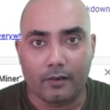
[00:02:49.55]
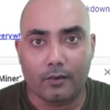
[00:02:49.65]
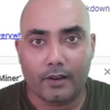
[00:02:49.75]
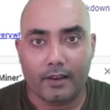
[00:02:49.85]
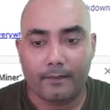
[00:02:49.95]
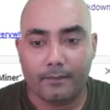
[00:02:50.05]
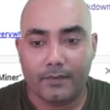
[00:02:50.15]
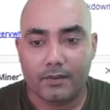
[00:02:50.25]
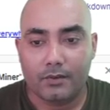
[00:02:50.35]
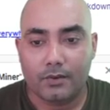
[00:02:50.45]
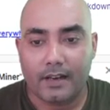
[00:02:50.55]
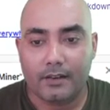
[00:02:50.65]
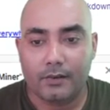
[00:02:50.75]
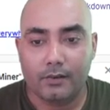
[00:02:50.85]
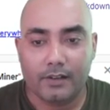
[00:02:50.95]
Okay, so that
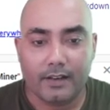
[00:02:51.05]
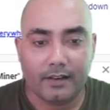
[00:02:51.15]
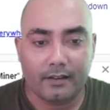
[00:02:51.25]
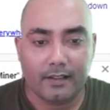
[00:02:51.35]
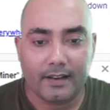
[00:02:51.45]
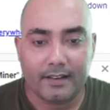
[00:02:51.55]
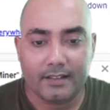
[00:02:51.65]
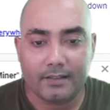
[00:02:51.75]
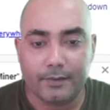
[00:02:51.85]
you will get the latest